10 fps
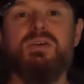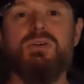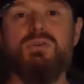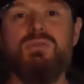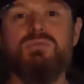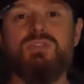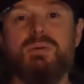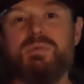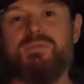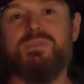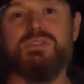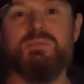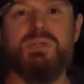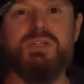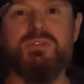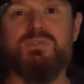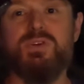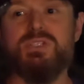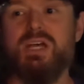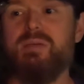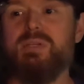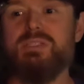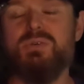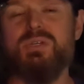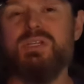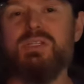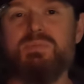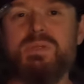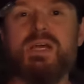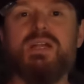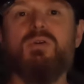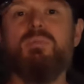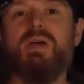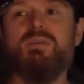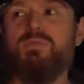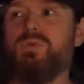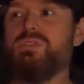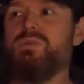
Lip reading: who dropped off the subpoena the first time. And so it's been kind of going back and forth.